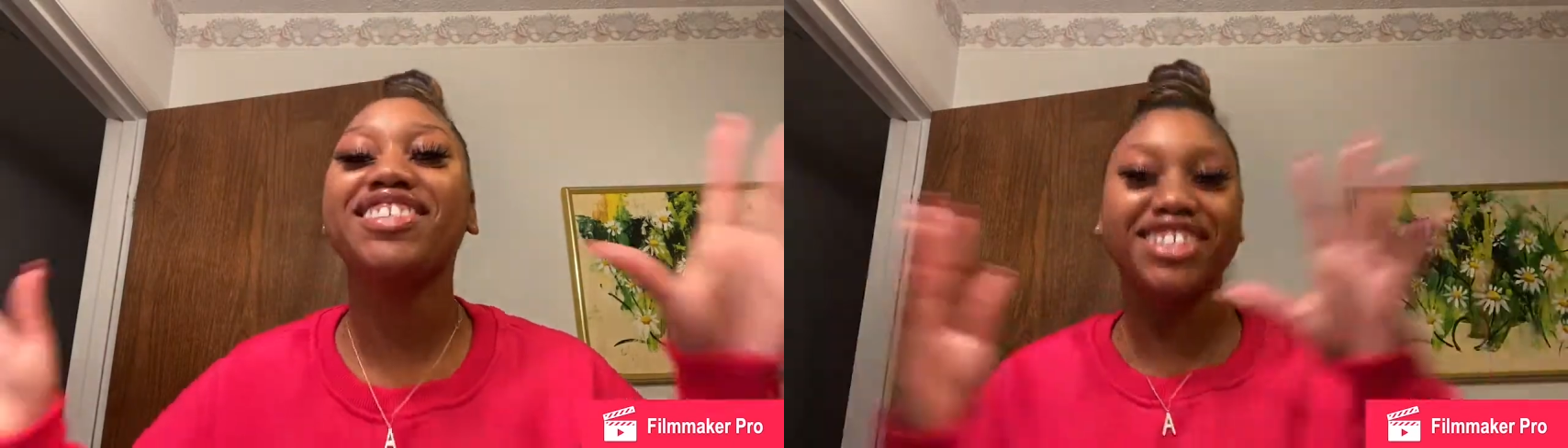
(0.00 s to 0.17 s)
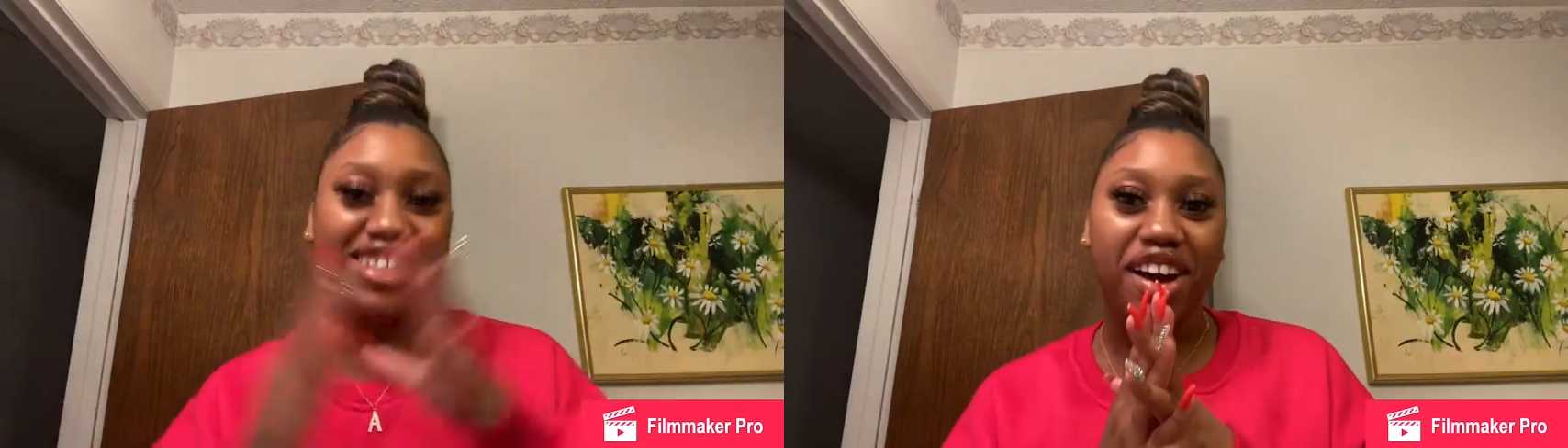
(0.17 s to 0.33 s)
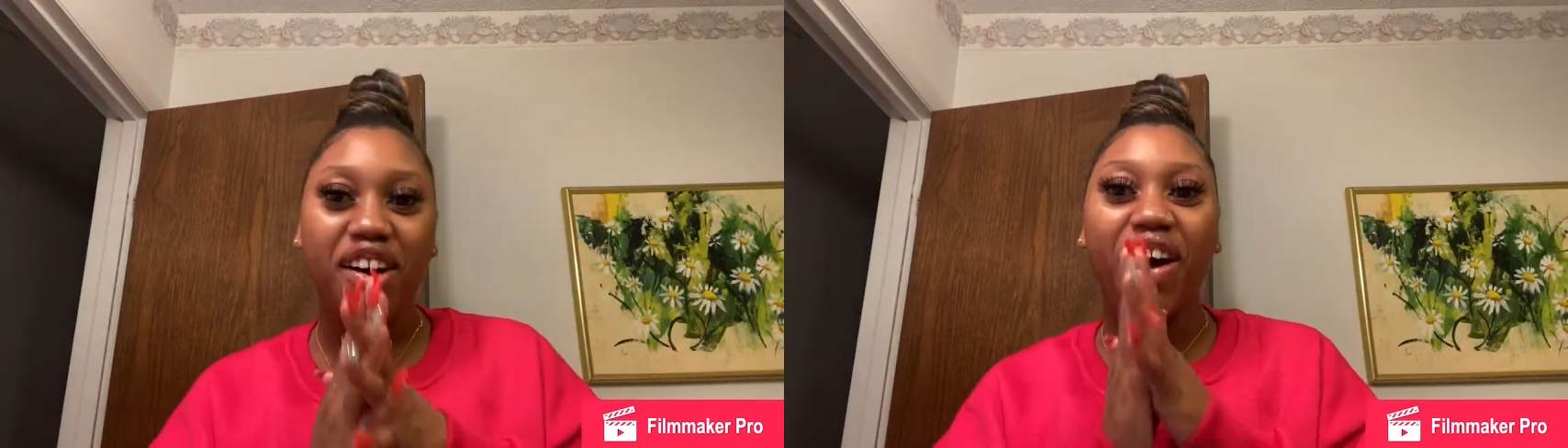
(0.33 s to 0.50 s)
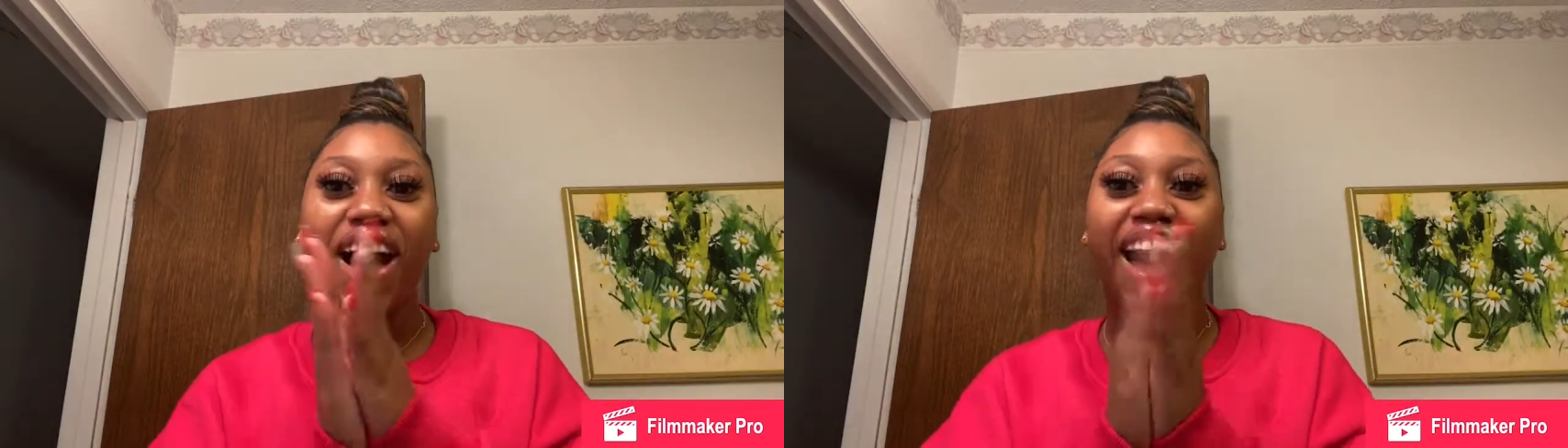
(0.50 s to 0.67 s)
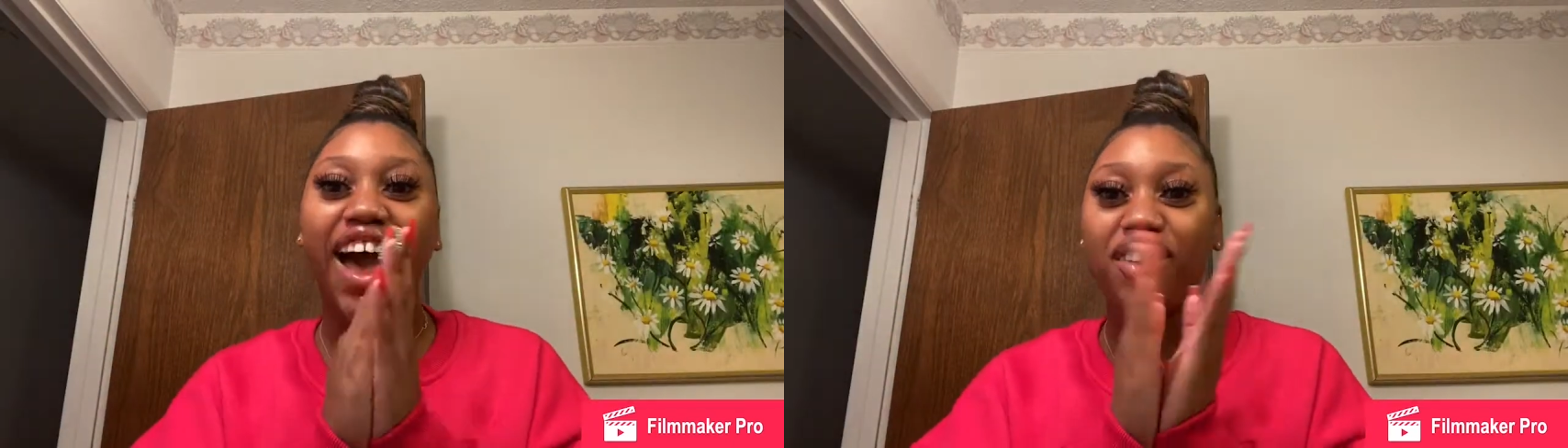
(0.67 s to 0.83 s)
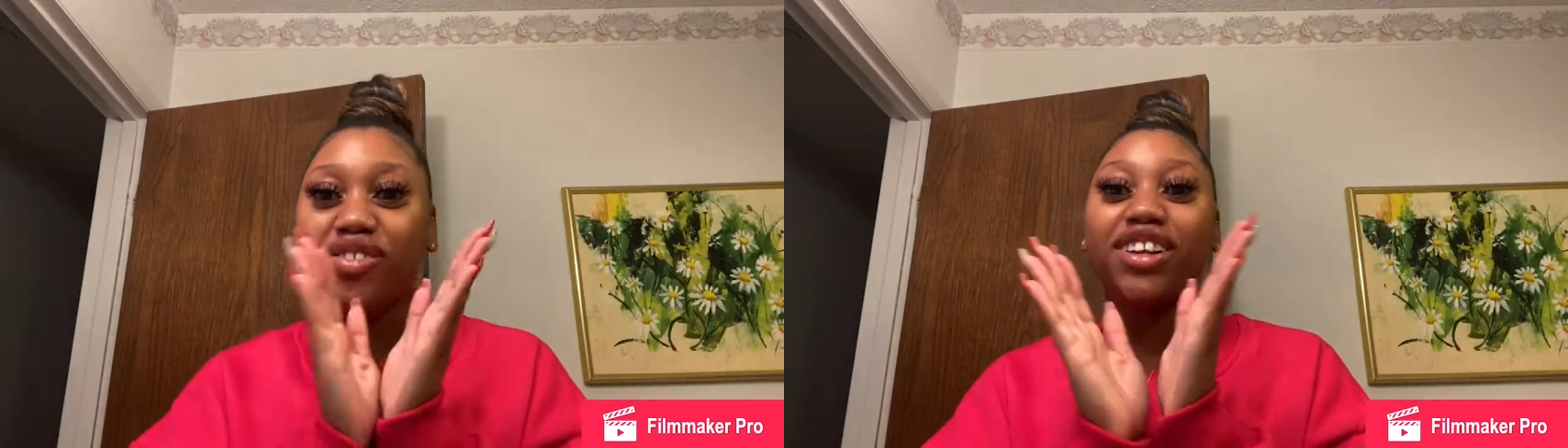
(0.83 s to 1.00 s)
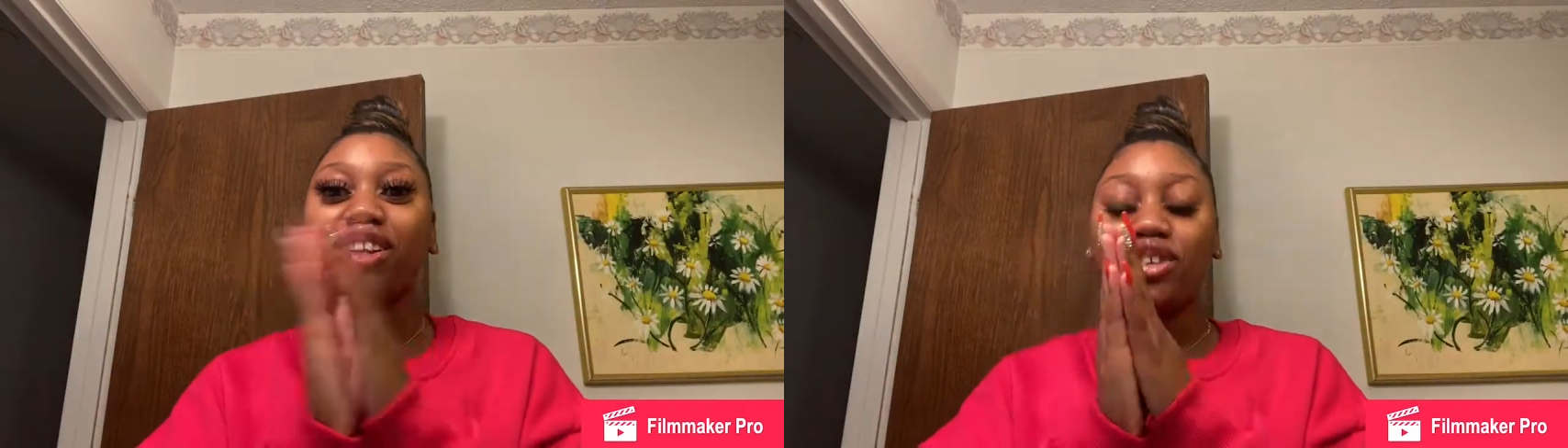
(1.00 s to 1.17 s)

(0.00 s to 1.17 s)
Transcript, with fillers: so i have a